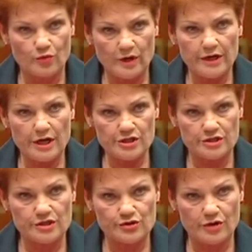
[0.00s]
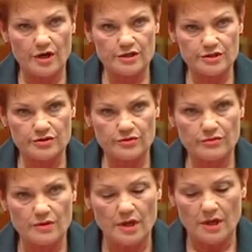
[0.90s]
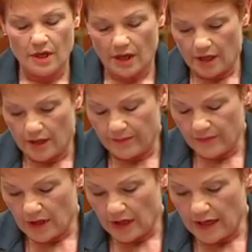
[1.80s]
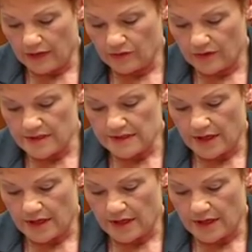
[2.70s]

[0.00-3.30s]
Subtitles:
One Nation is trying to handle this